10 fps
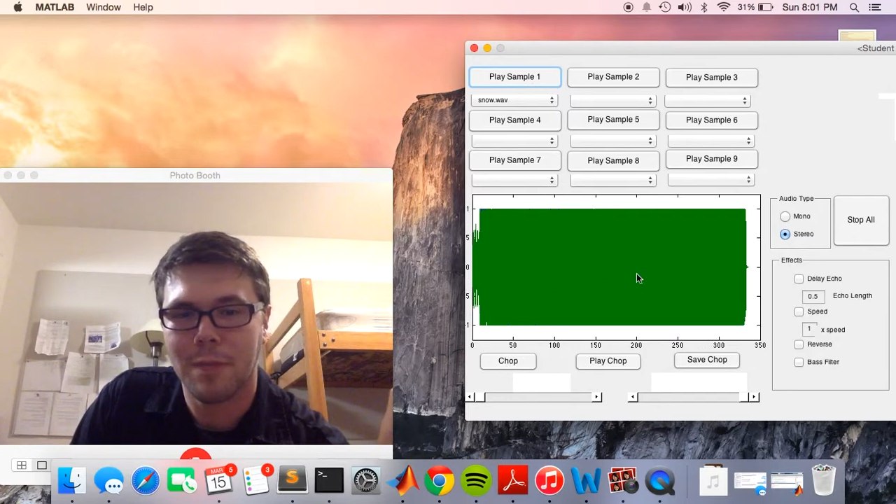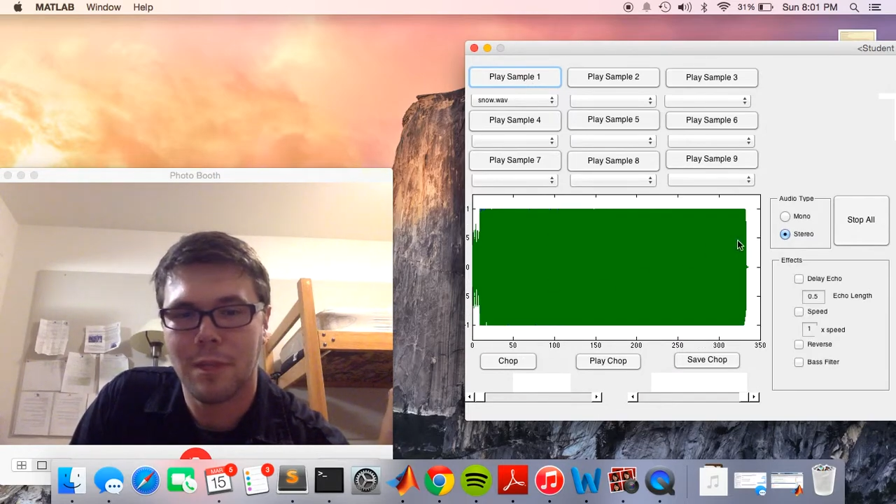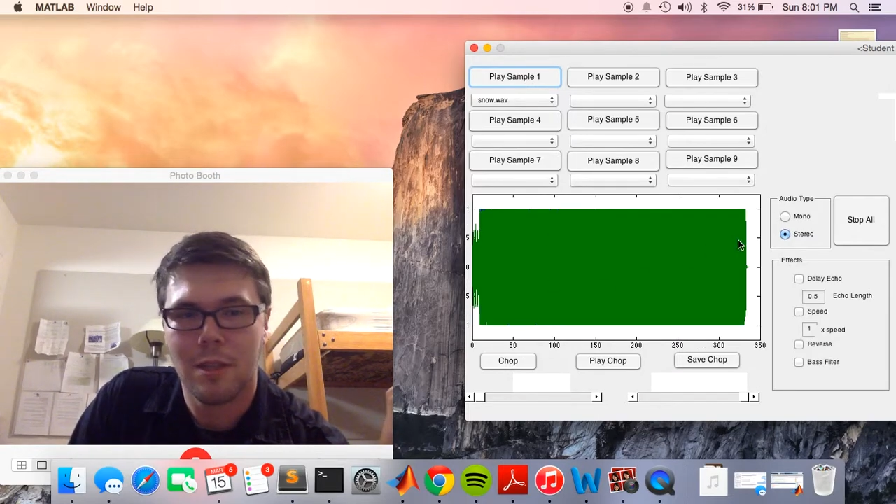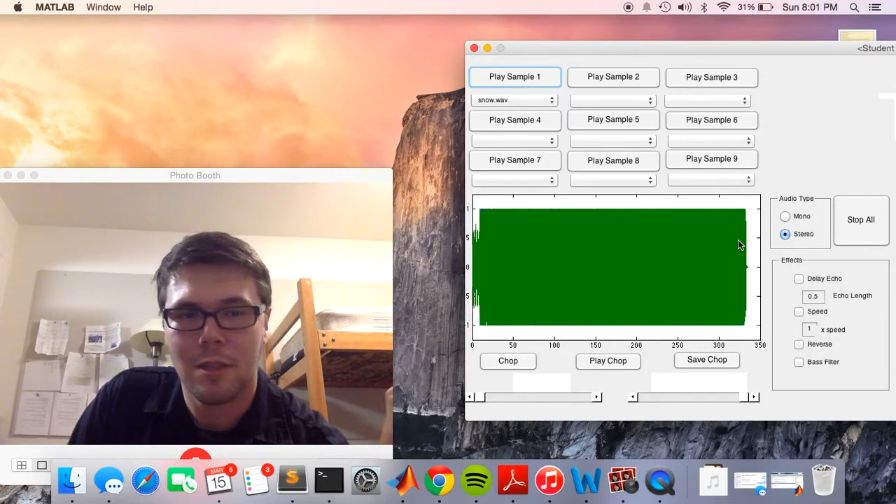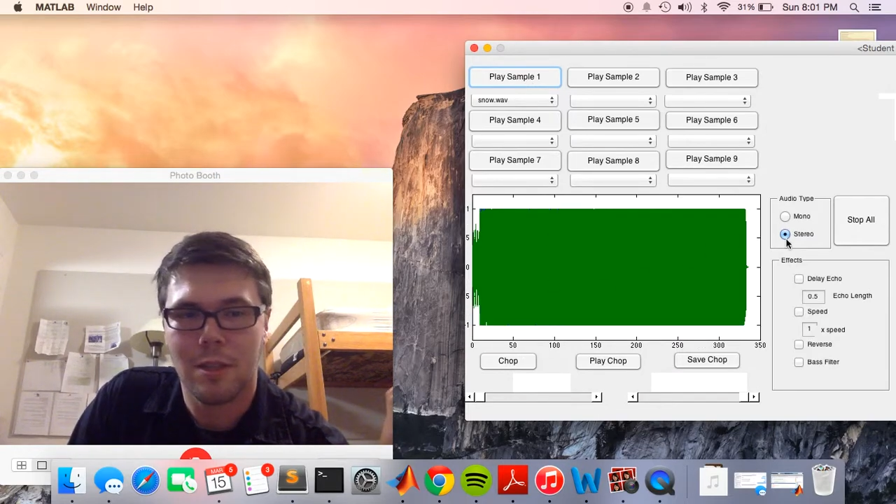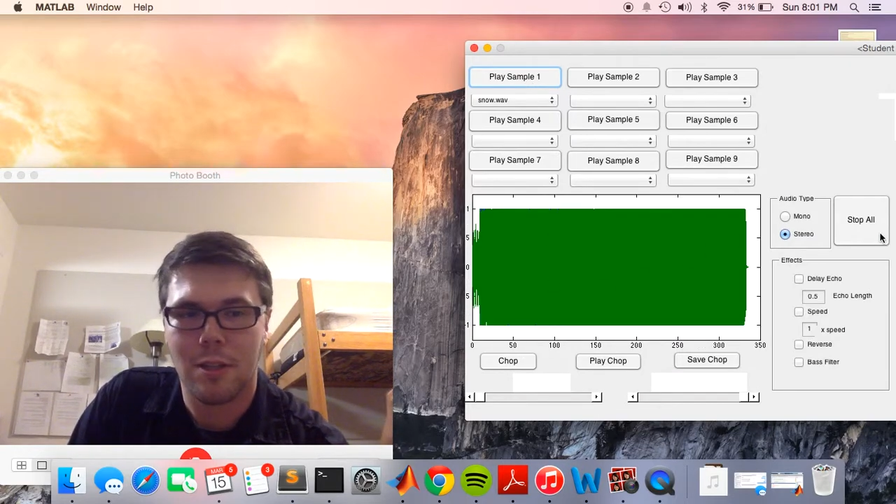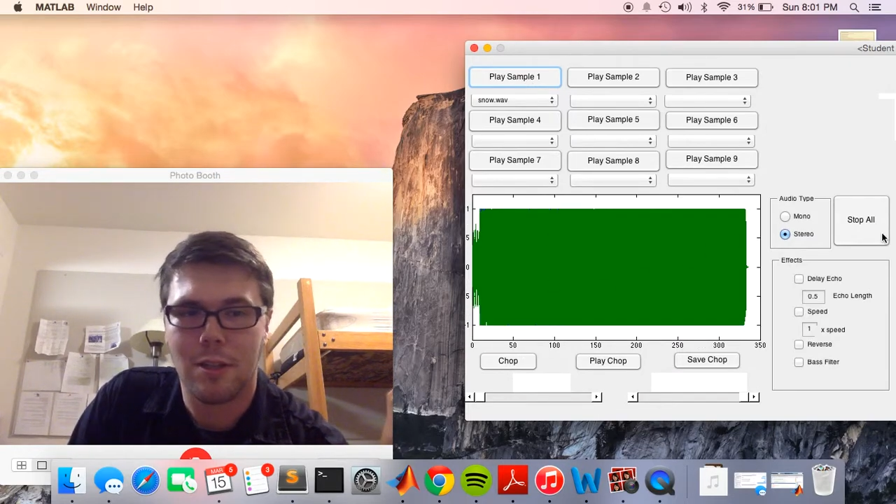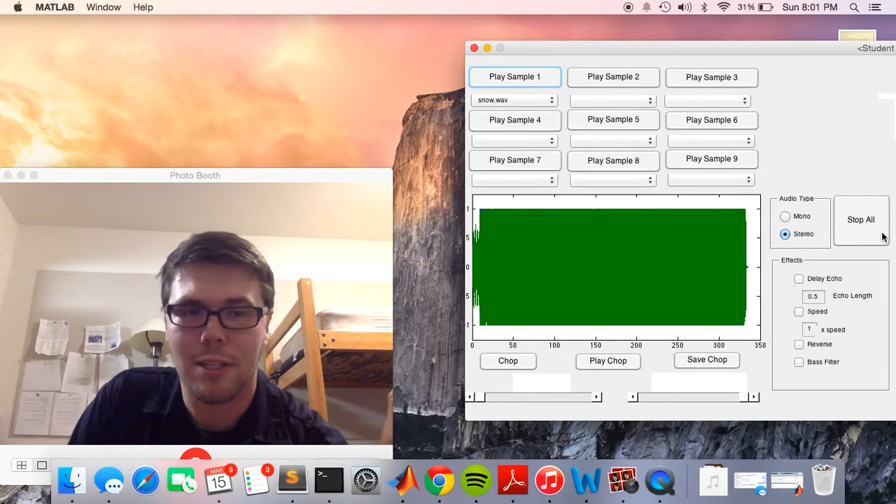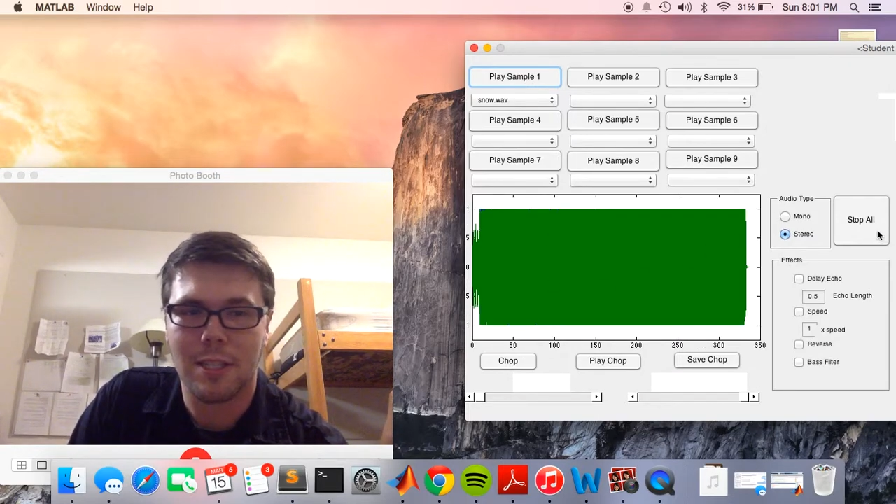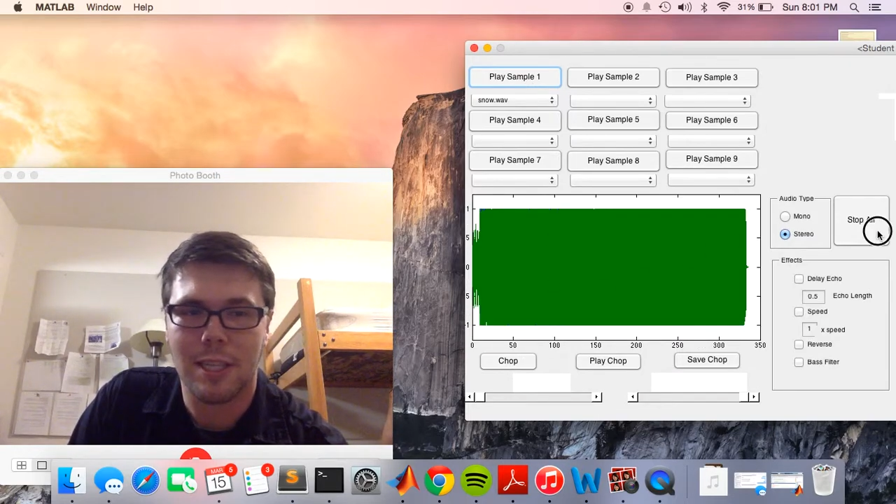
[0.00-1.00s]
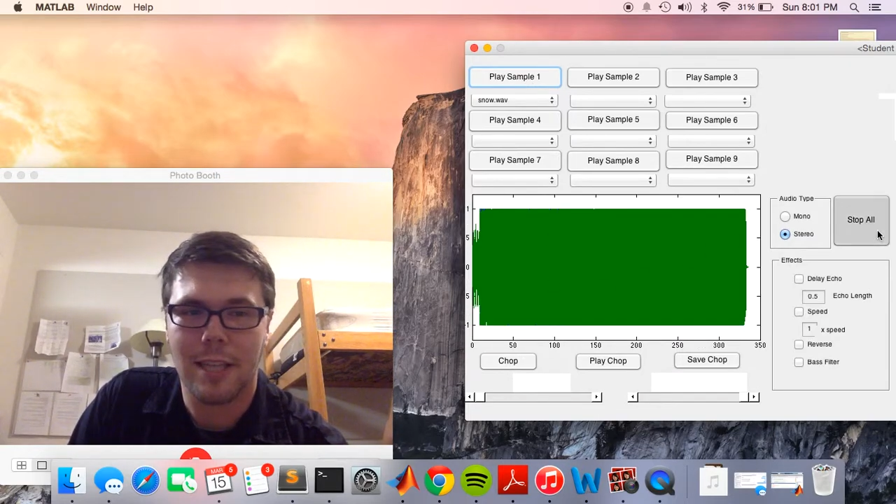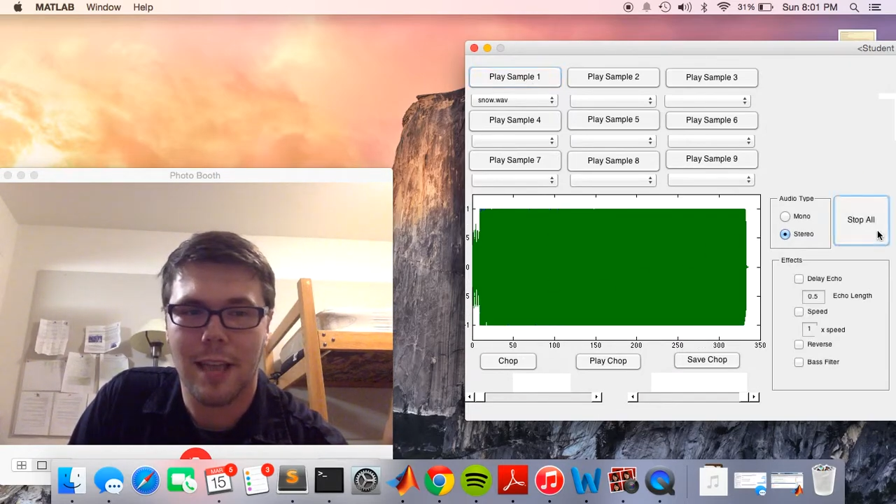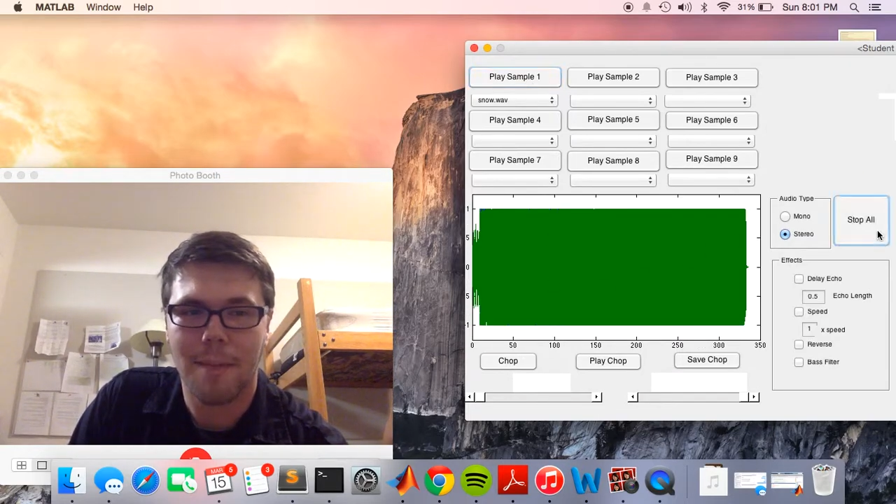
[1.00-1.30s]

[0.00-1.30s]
so you can see that.